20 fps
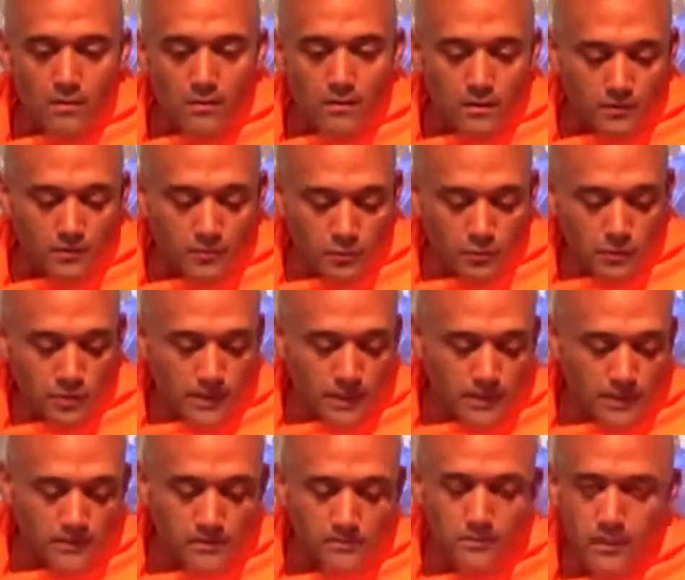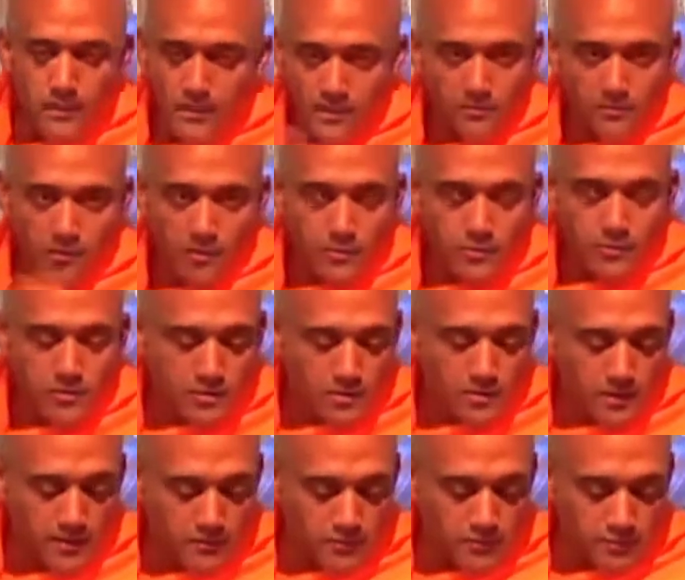If you look at many of you, I'm sure,
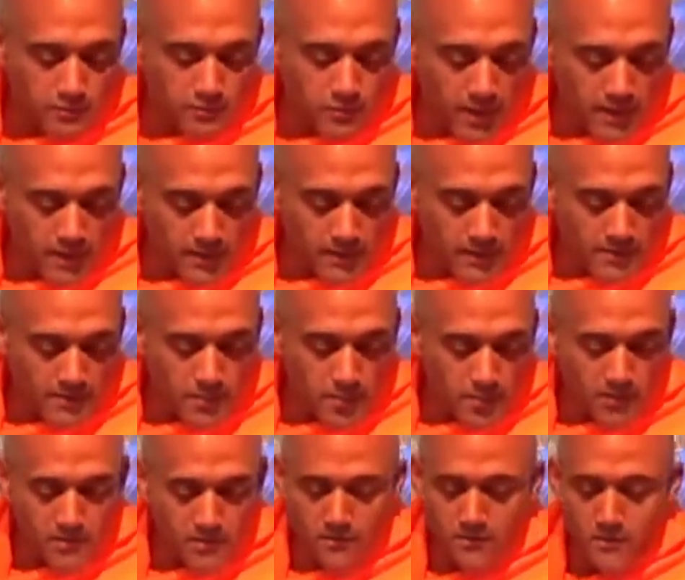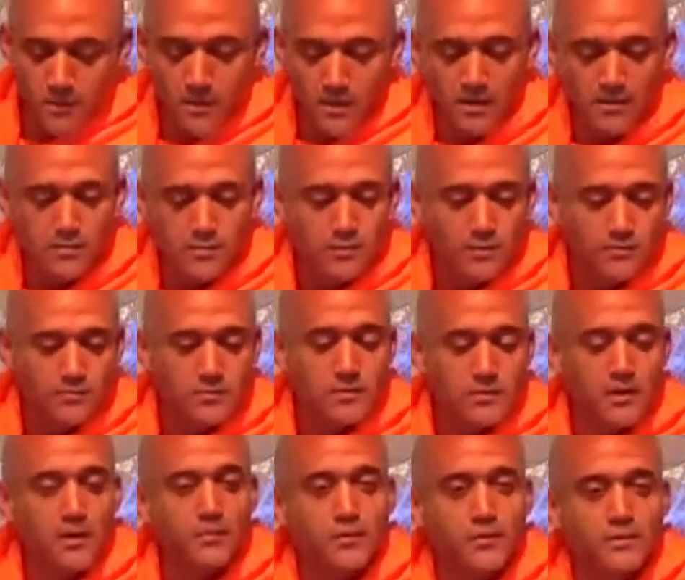have read at least parts of the Gospel of Sri
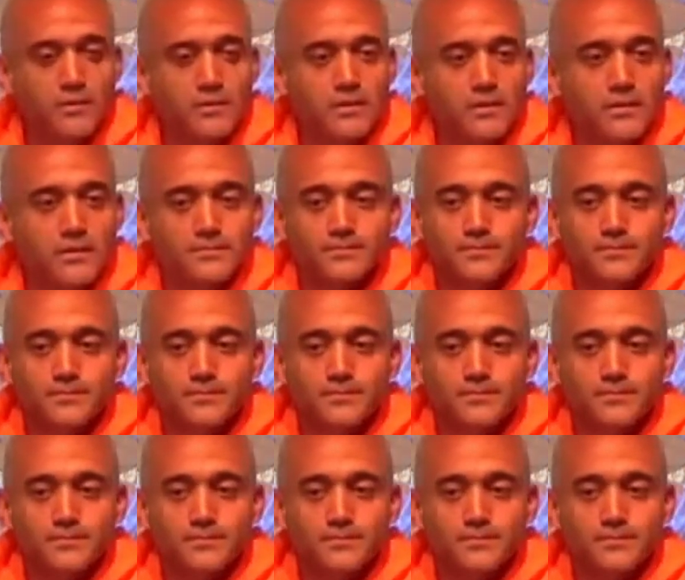Ramakrishna,